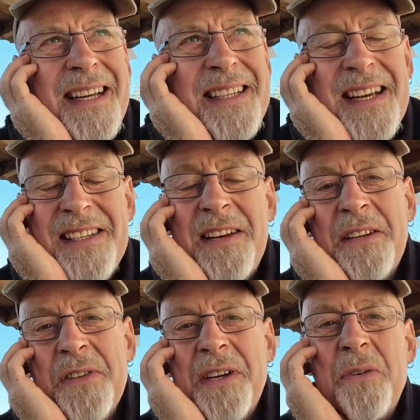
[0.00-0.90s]
It's only
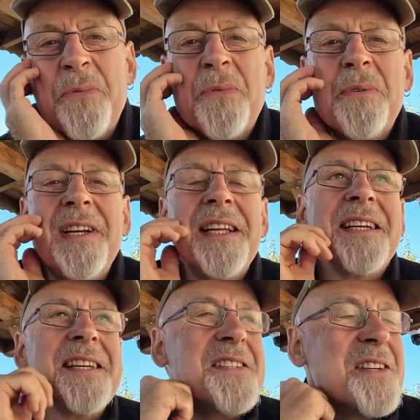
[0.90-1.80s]
because I come from
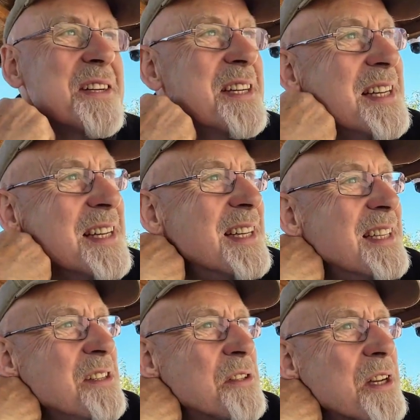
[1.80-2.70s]
Lincolnshire.
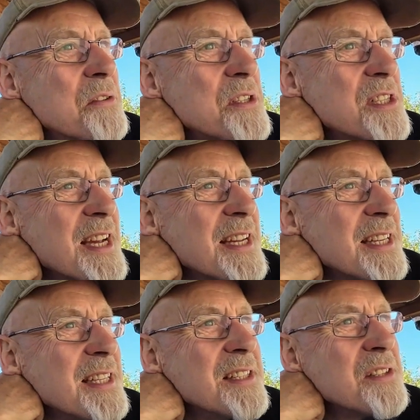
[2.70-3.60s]
You used to go to
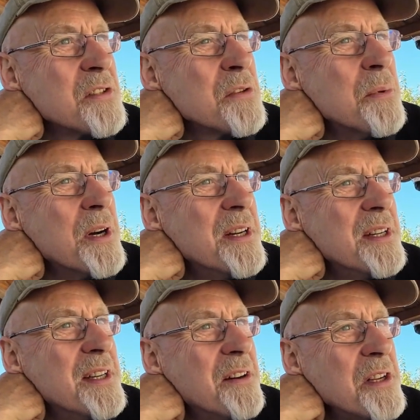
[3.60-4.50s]
Skeggy in the summer
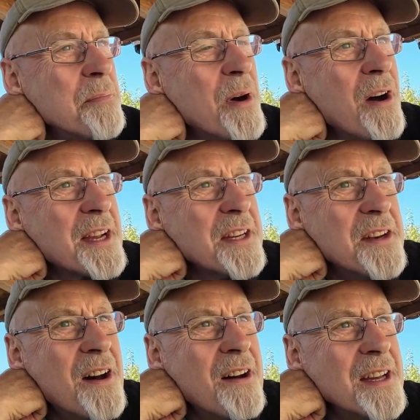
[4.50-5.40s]
on your bike at
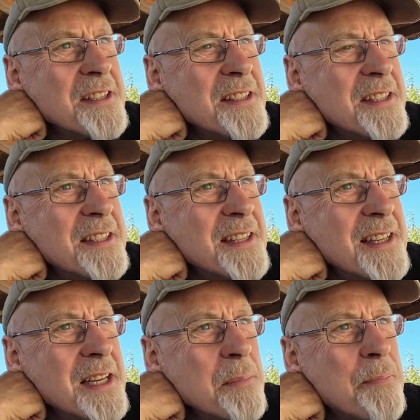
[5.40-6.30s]
night,
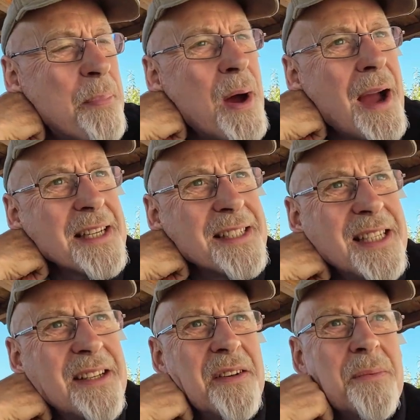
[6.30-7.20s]
and it'd be packed
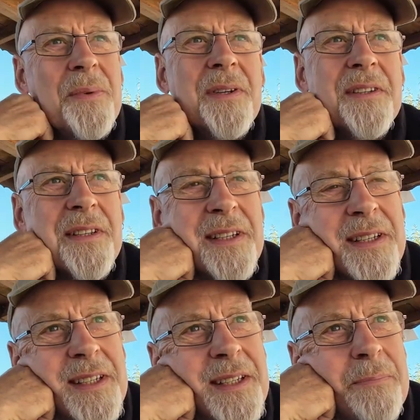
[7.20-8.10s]
even with
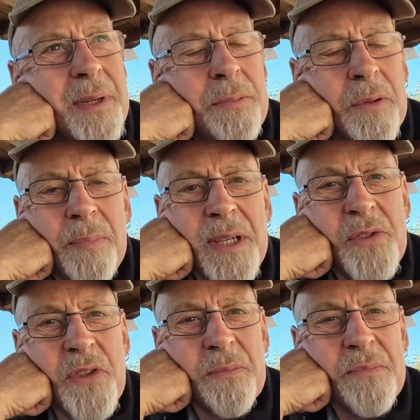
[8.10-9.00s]
people
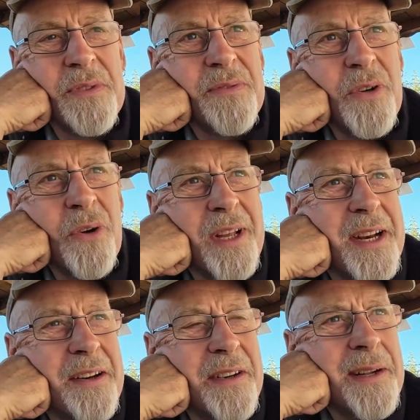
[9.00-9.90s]
pissed up and falling
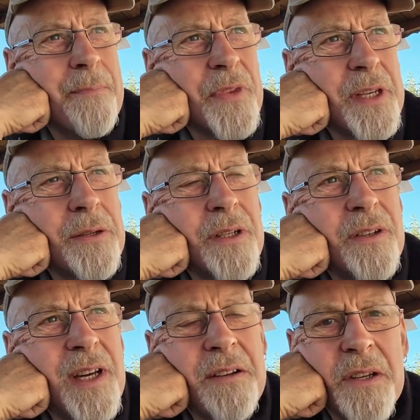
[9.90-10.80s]
over. You
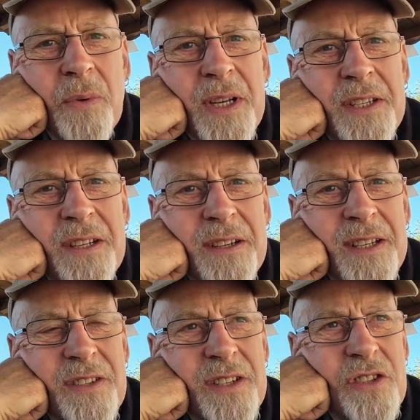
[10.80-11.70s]
go there in the winter and
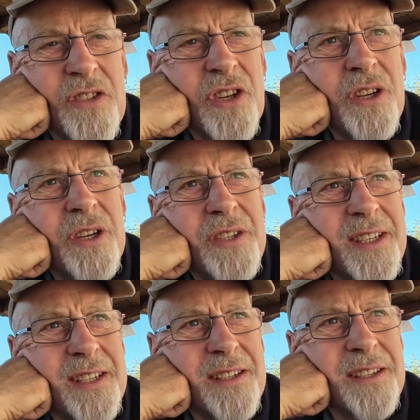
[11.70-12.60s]
it's
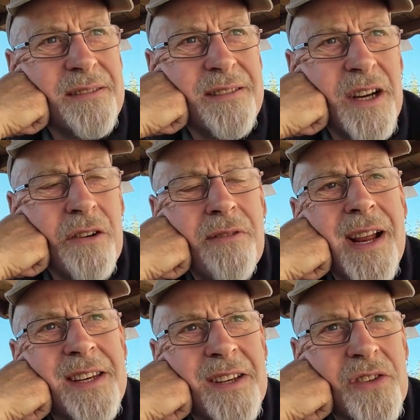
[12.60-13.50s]
deserted. It's
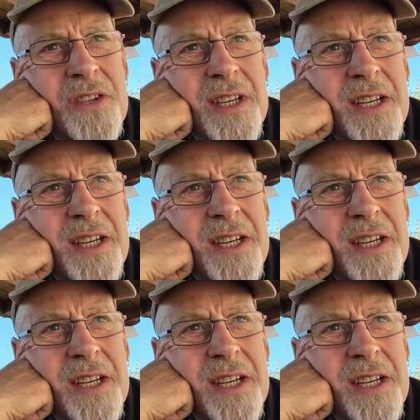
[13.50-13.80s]
horrendous.